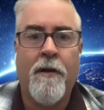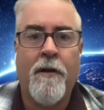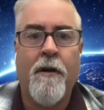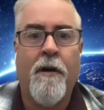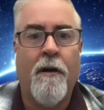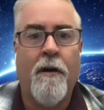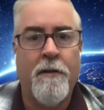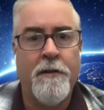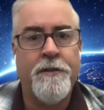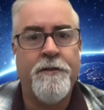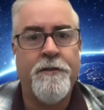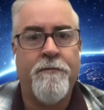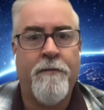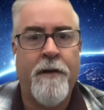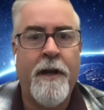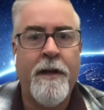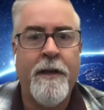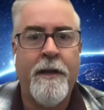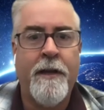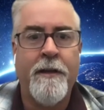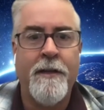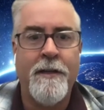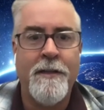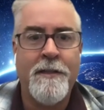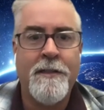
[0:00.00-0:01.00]
college
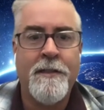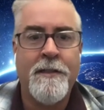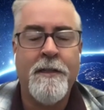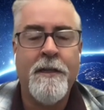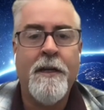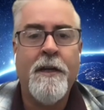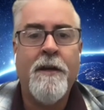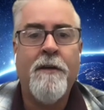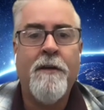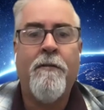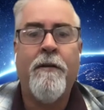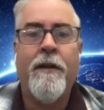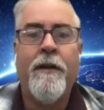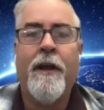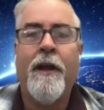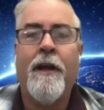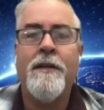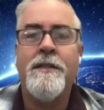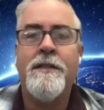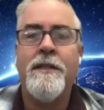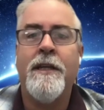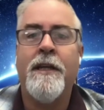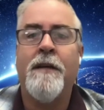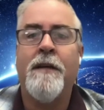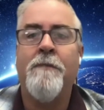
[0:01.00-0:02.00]
readiness. What do you guys
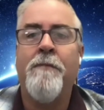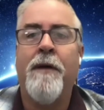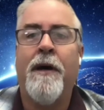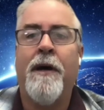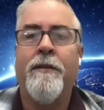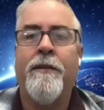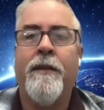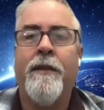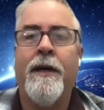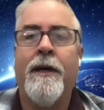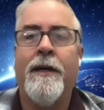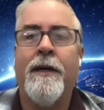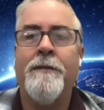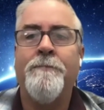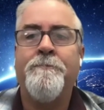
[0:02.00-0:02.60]
think about that?